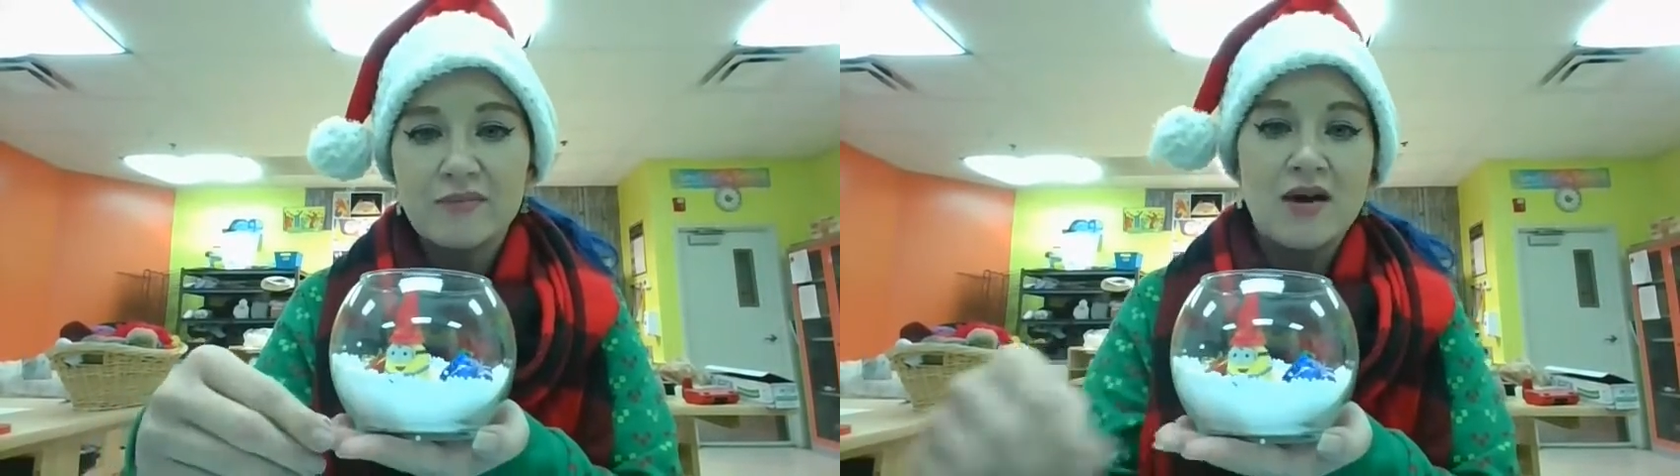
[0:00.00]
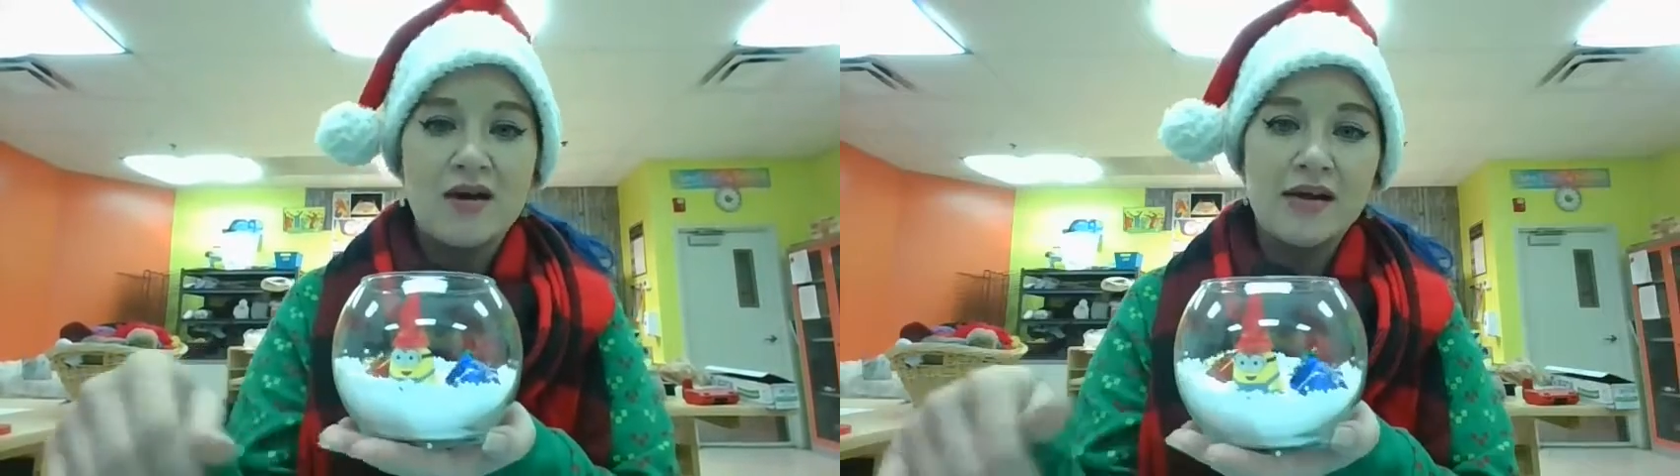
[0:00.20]

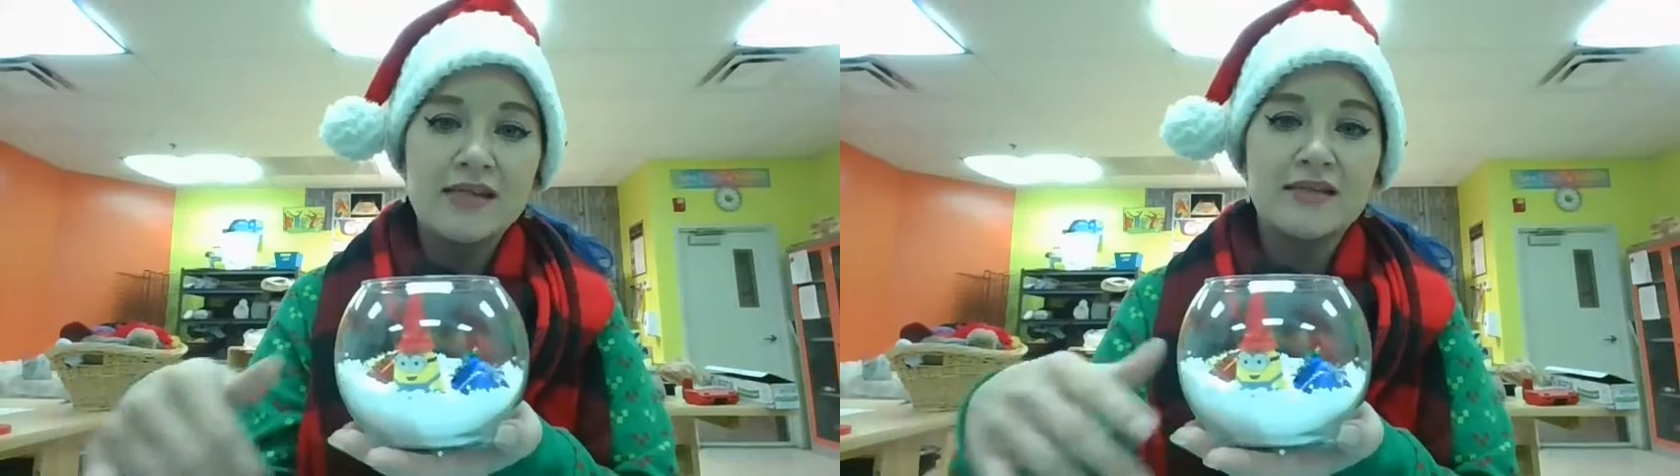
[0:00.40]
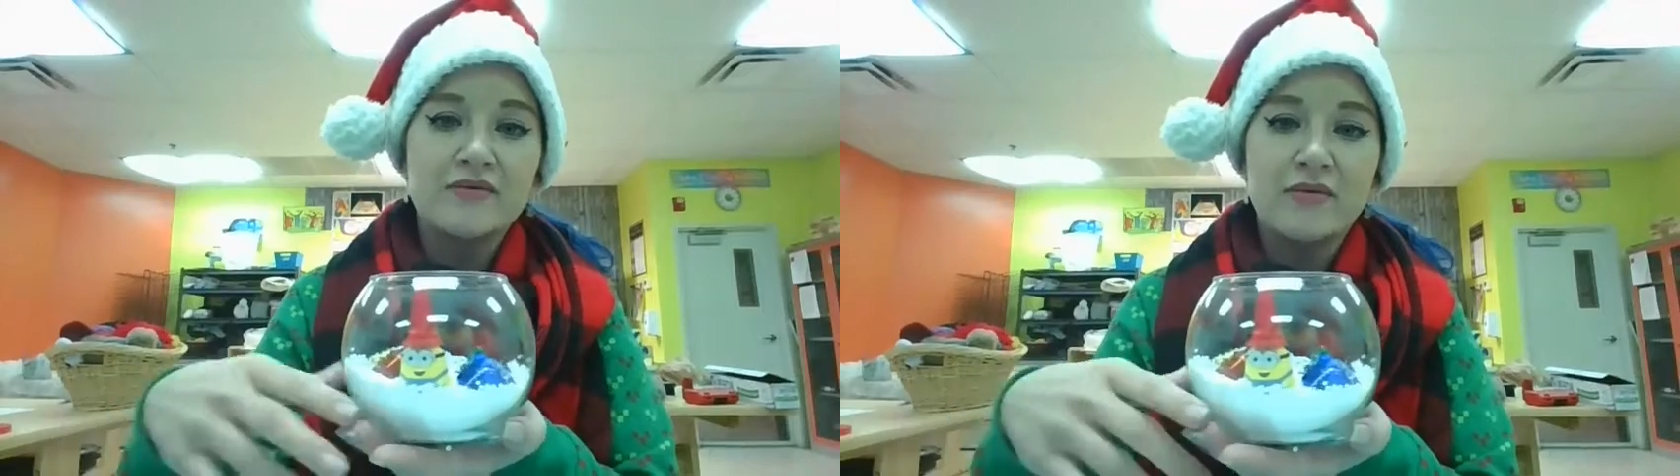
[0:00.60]

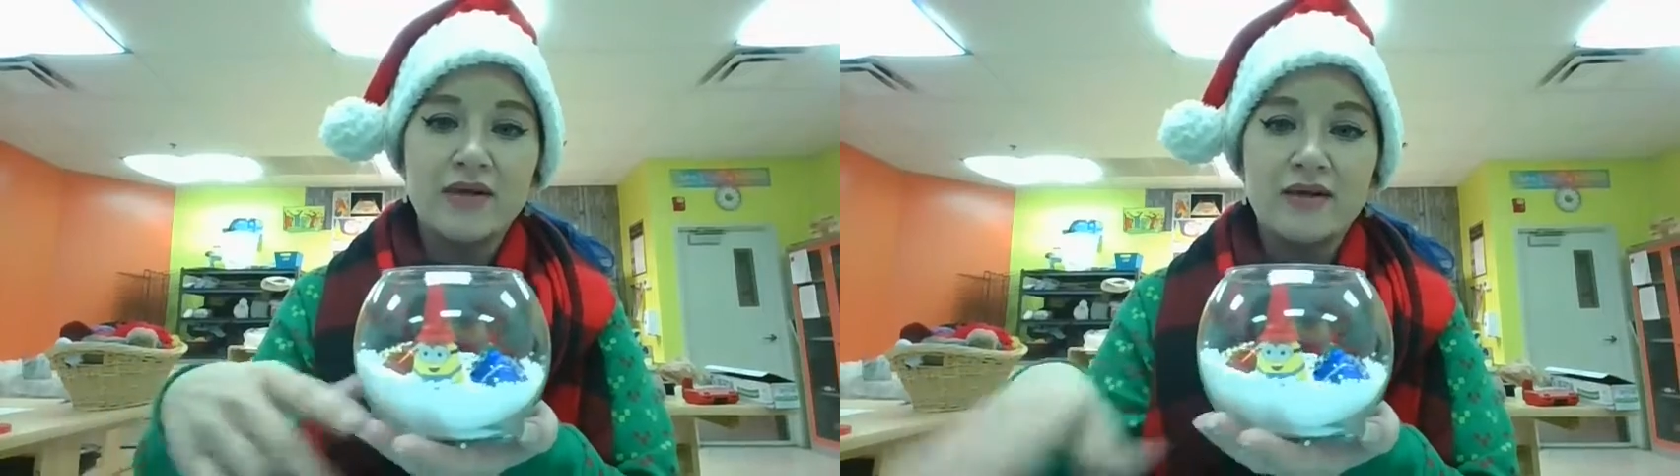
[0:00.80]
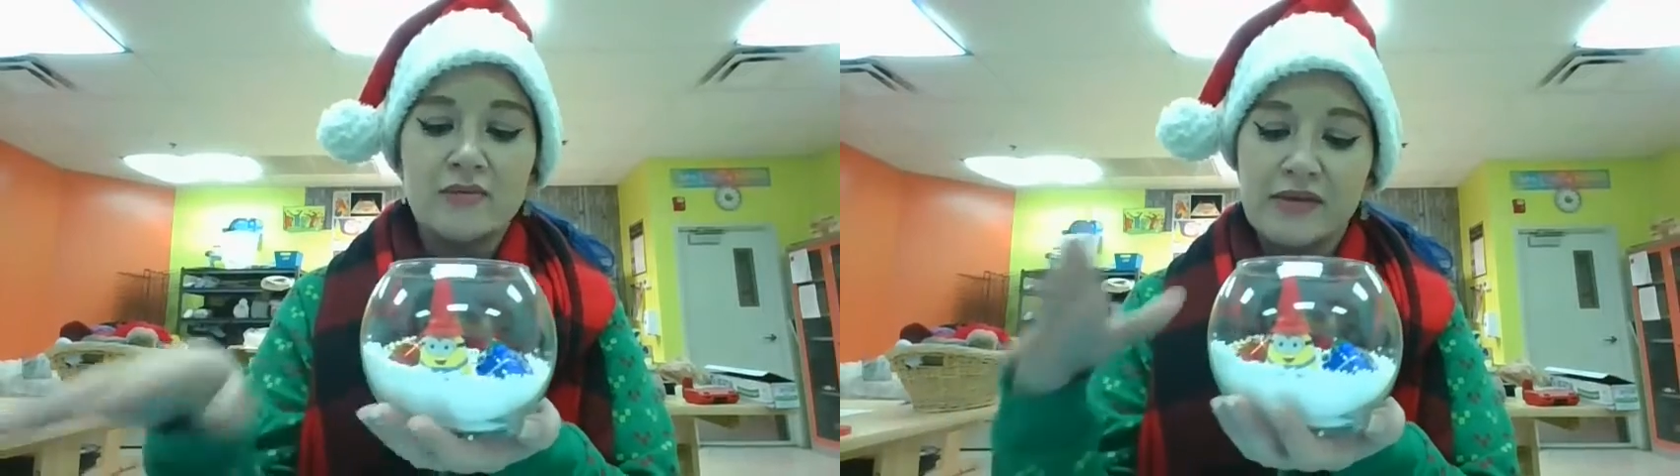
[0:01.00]
moss
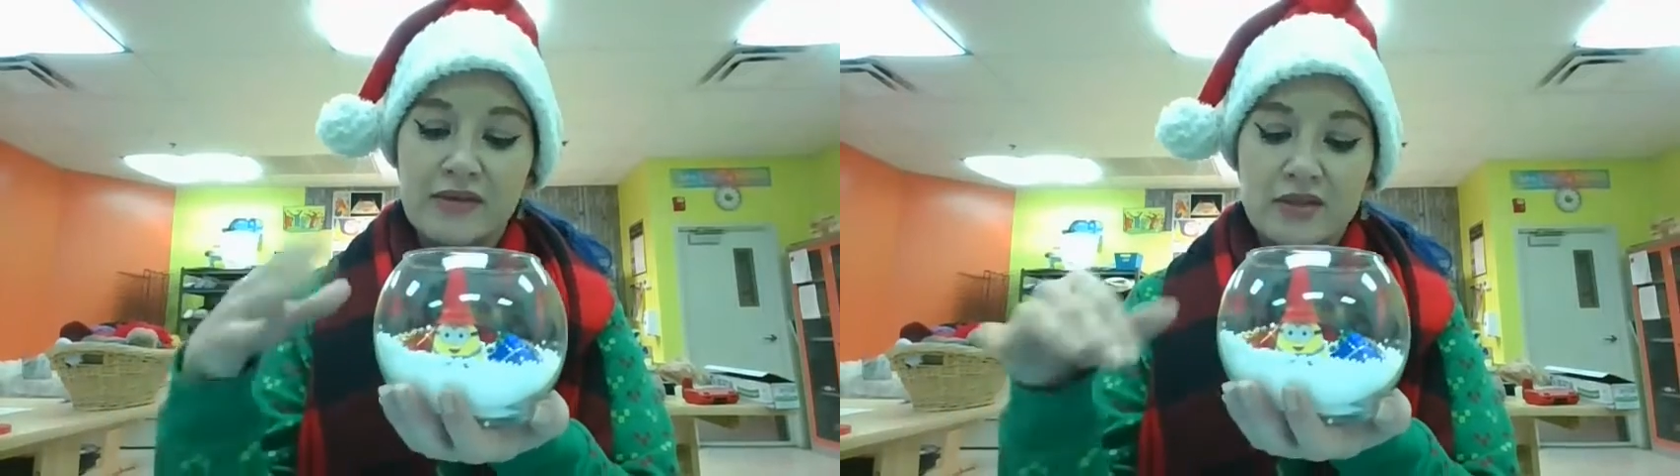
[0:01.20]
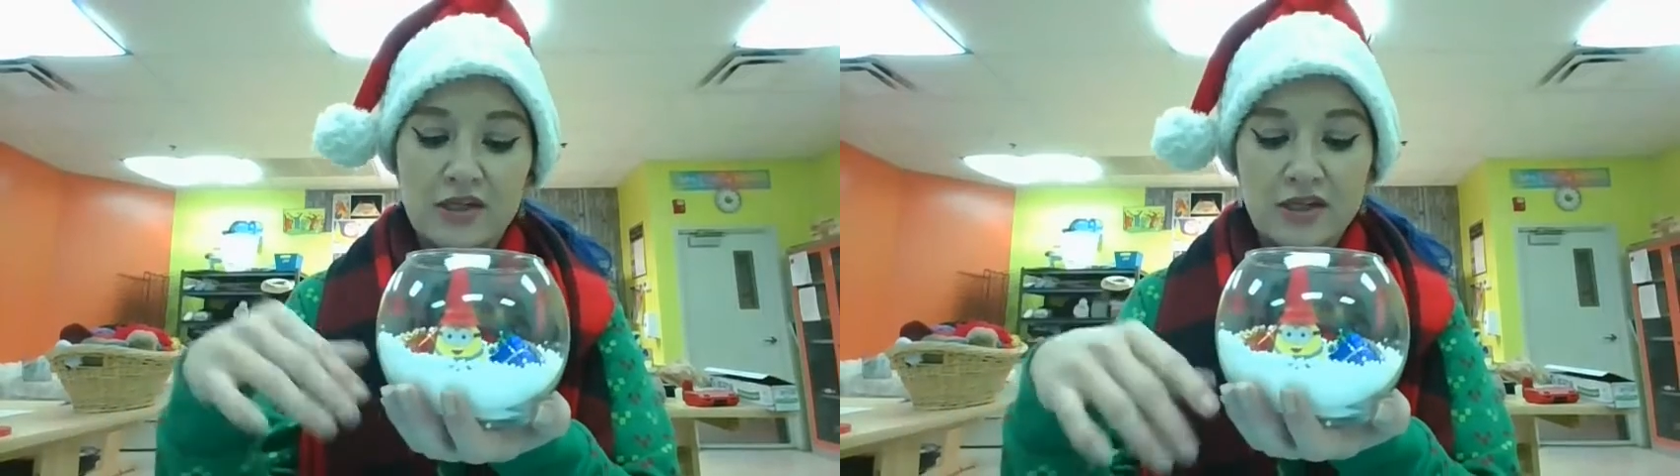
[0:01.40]
or with
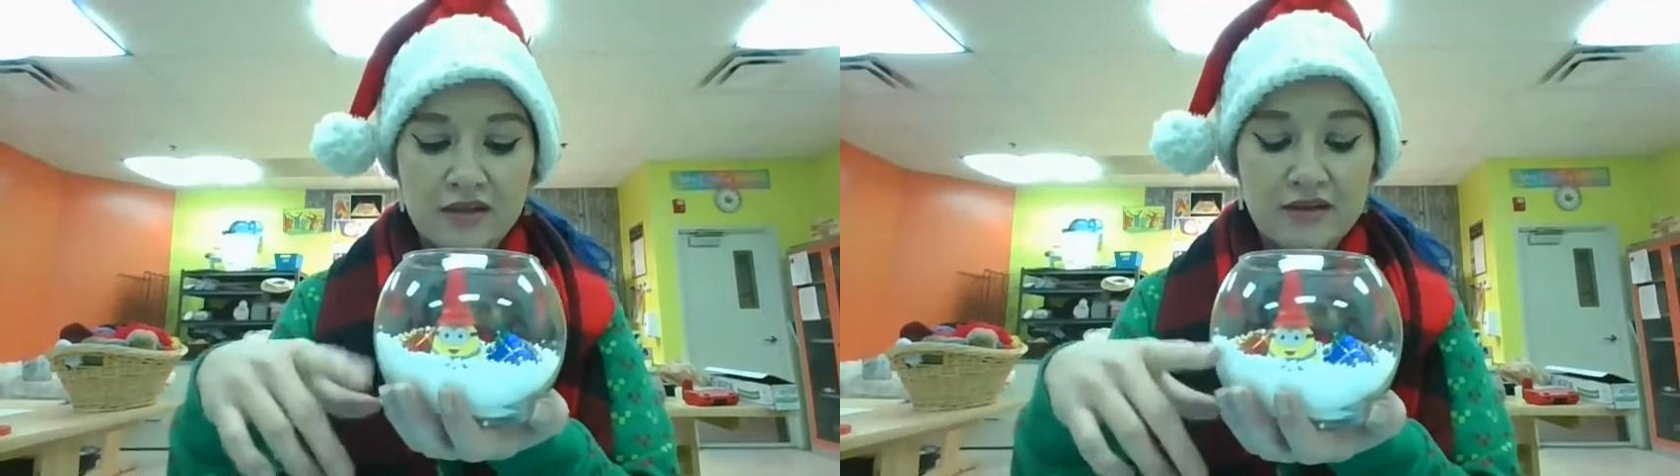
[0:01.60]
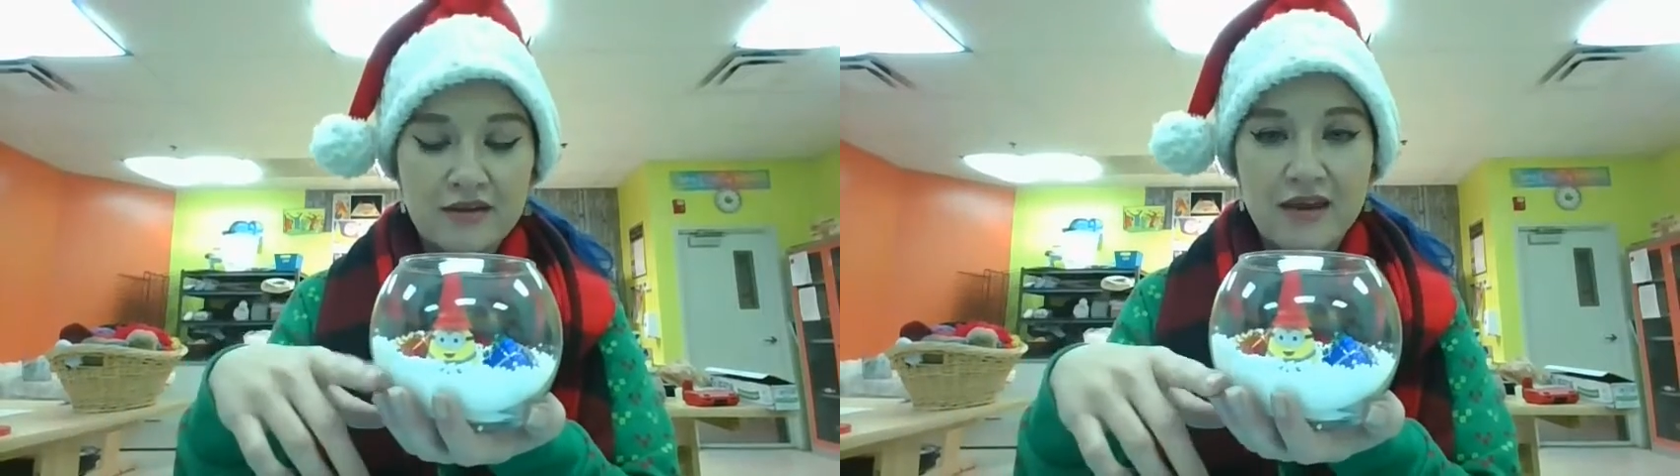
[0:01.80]
dirt